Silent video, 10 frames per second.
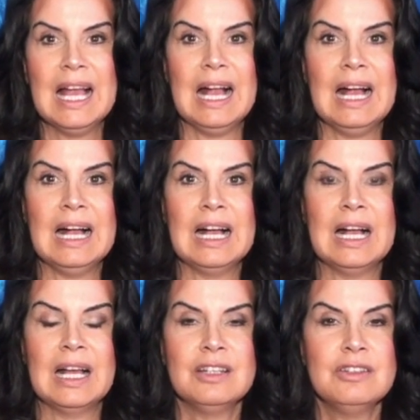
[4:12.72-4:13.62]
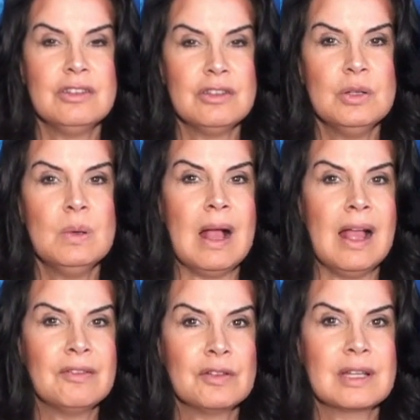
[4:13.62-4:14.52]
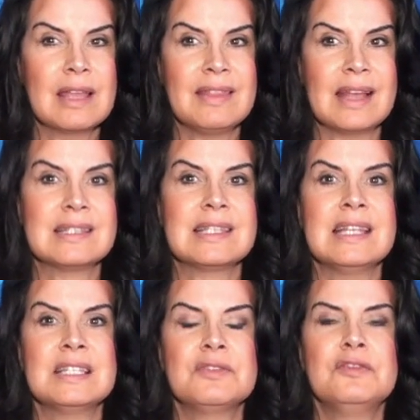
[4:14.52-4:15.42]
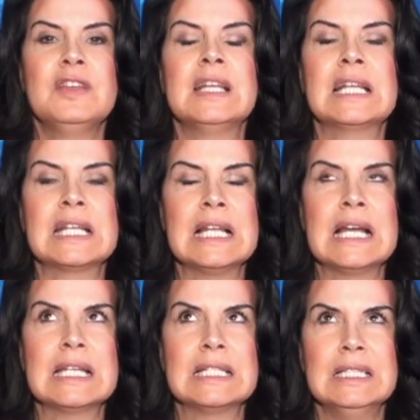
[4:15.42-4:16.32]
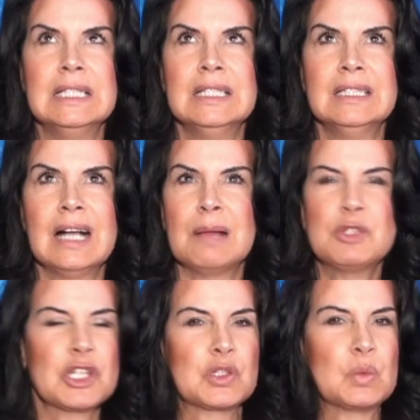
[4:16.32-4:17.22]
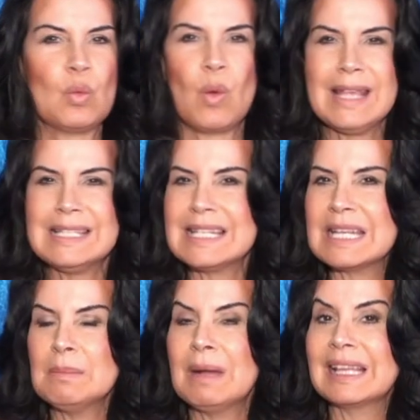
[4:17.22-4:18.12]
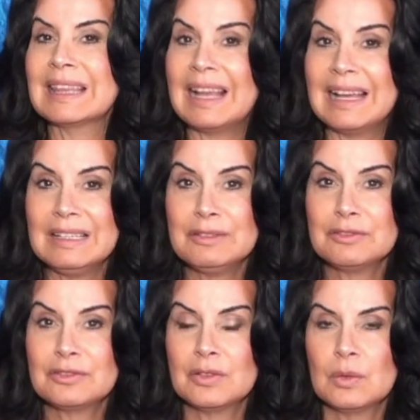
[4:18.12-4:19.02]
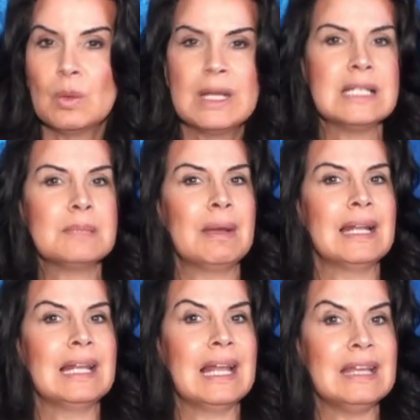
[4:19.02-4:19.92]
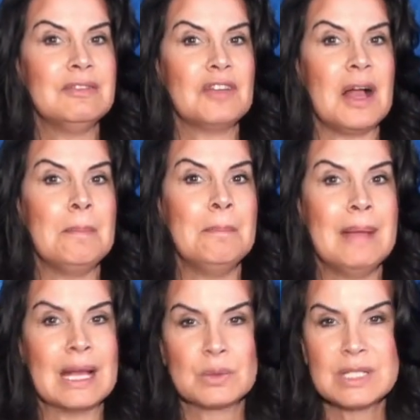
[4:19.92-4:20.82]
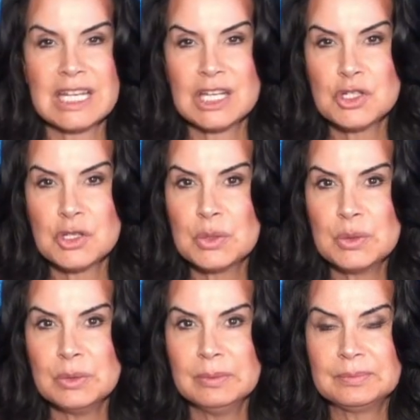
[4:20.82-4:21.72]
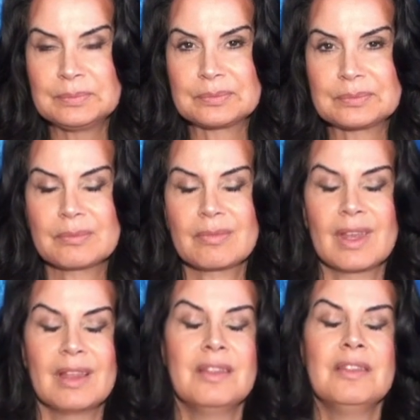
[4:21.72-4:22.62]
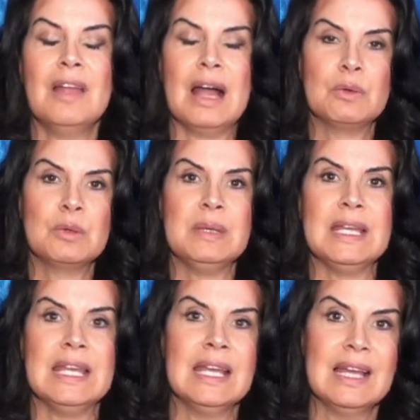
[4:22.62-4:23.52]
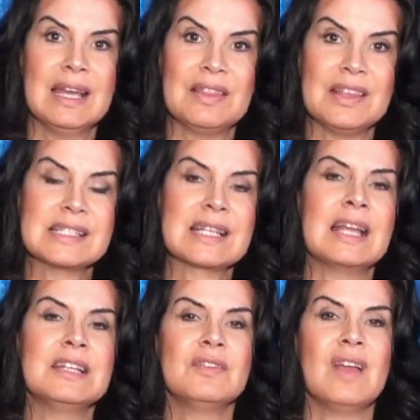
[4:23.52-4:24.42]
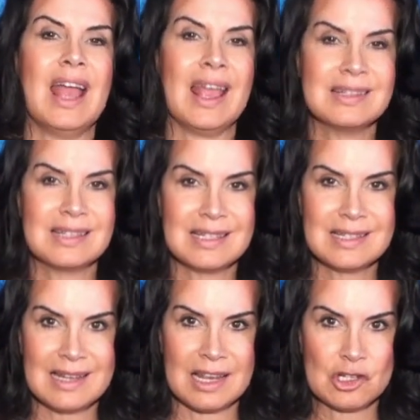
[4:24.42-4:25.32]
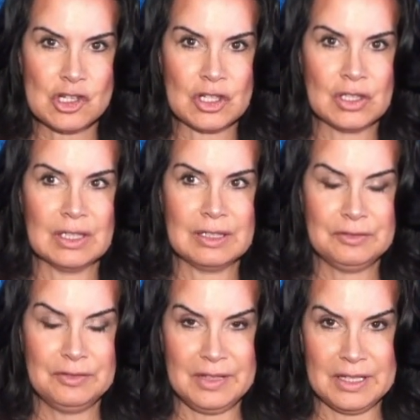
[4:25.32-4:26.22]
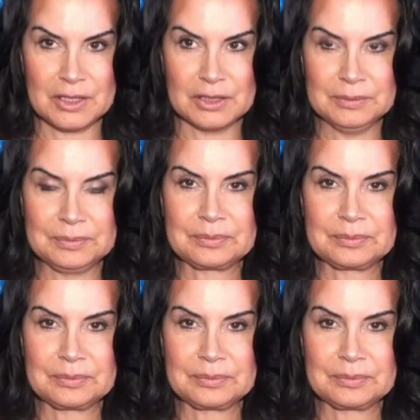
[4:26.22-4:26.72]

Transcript: Uh, do you ever get that sense of feeling like, I'm just wasting my life? What is my life amounting to? That would be this kind of existential fear.